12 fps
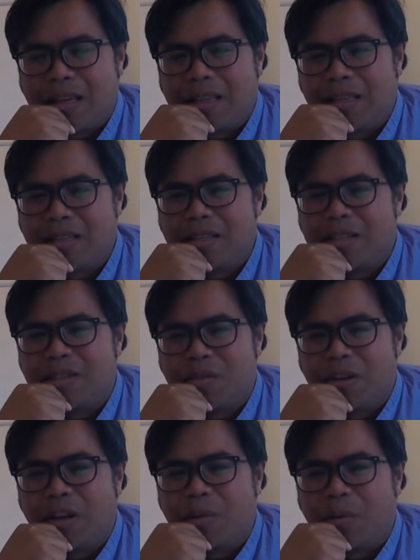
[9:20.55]
And this is
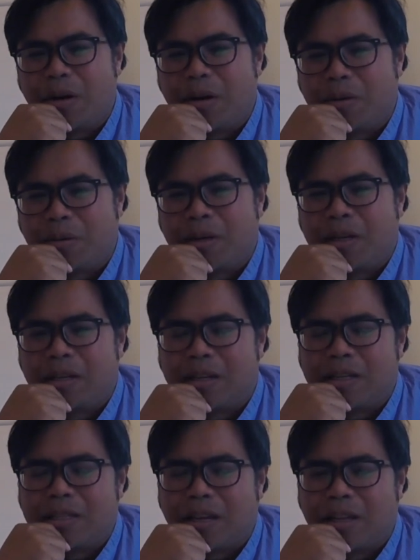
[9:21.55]
really what it
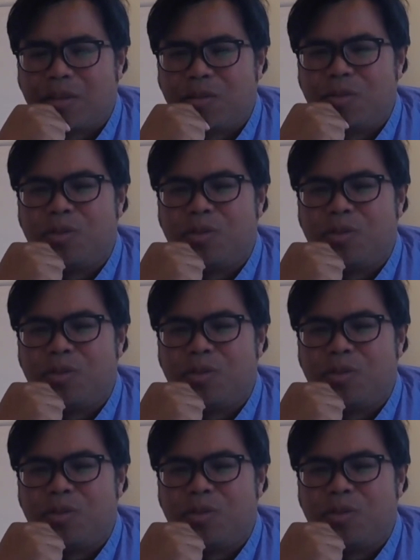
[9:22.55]
is. And to